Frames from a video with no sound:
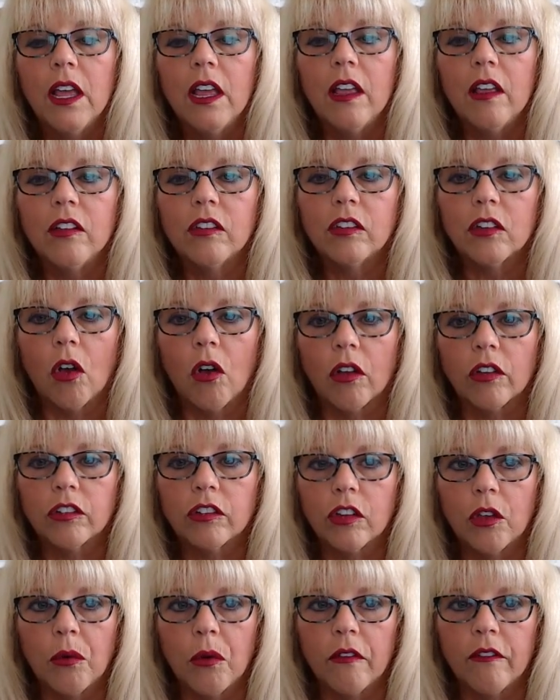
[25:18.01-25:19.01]
is
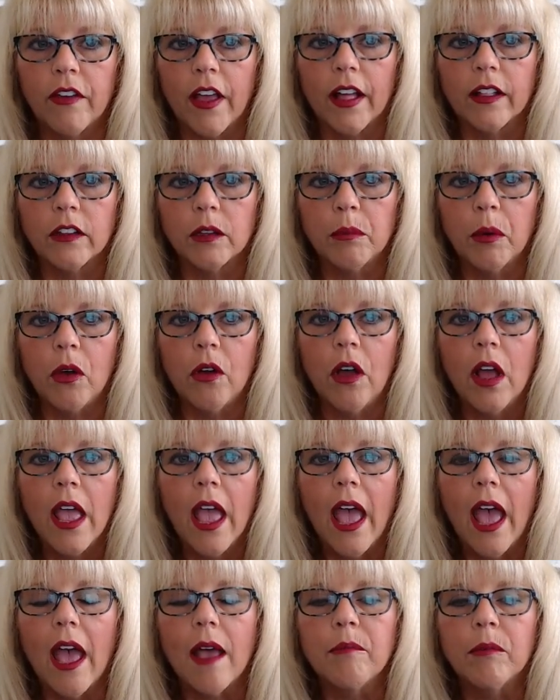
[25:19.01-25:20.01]
also available,
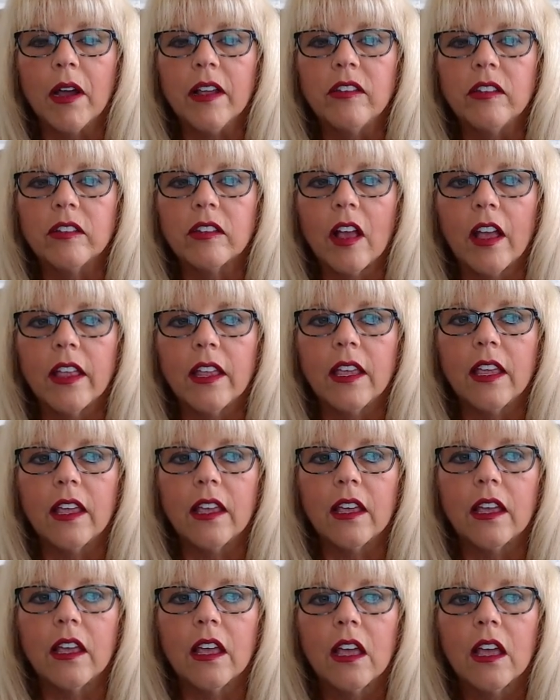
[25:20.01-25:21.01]
and my
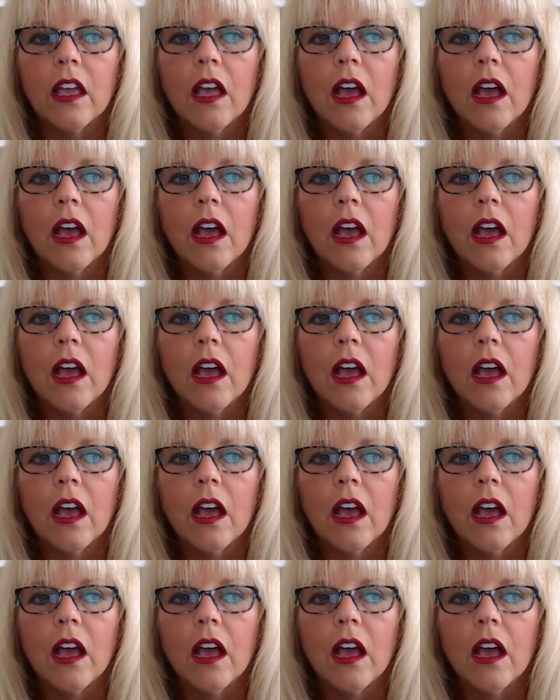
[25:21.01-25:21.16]
psychic.